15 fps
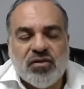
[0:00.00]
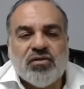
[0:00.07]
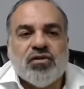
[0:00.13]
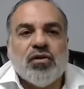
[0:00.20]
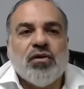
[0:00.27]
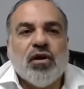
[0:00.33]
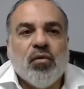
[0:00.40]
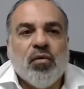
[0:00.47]

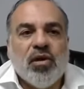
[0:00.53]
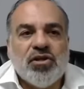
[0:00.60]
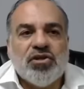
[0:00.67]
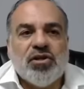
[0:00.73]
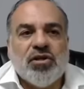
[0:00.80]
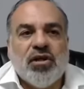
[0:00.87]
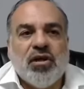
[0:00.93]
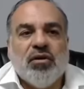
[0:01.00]
So the
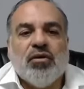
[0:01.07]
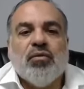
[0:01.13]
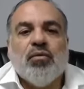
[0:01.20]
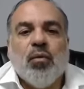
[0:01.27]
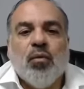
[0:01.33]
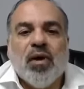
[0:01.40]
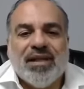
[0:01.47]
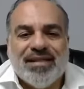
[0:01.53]
question here,
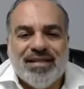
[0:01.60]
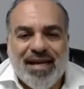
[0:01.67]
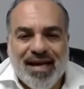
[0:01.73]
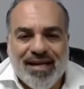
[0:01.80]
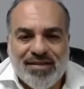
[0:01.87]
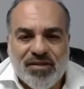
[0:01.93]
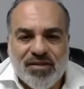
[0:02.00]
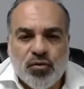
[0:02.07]
what
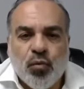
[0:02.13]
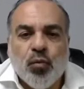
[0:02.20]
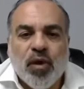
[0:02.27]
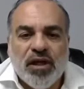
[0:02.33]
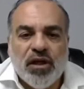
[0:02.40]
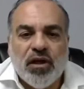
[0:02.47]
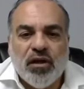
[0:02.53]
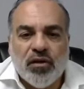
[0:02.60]
test?
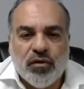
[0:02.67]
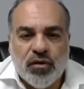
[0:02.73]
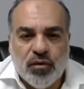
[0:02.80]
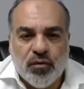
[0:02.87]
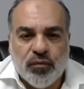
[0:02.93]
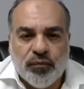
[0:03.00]
What do you do?